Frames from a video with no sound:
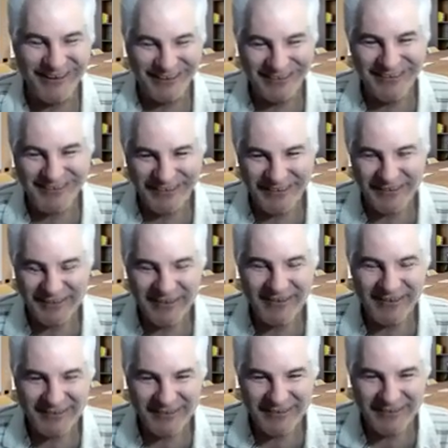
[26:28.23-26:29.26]

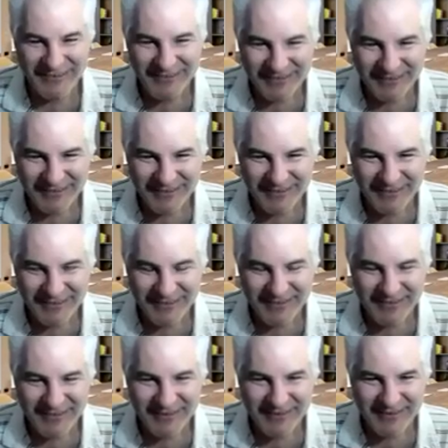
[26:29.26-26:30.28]

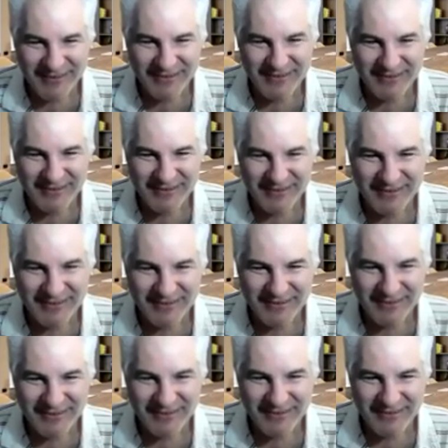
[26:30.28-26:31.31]

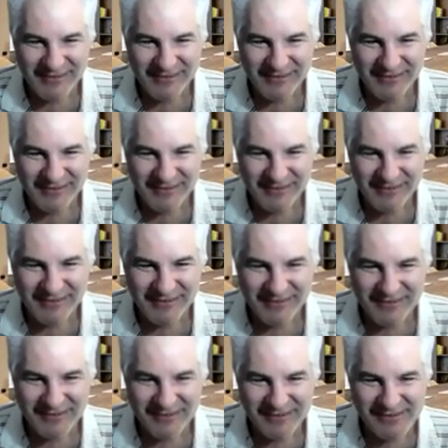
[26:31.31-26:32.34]

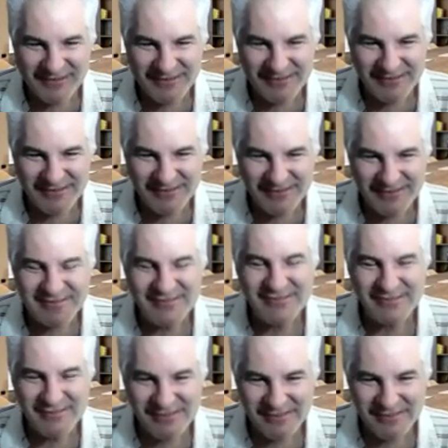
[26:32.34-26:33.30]
[no speech]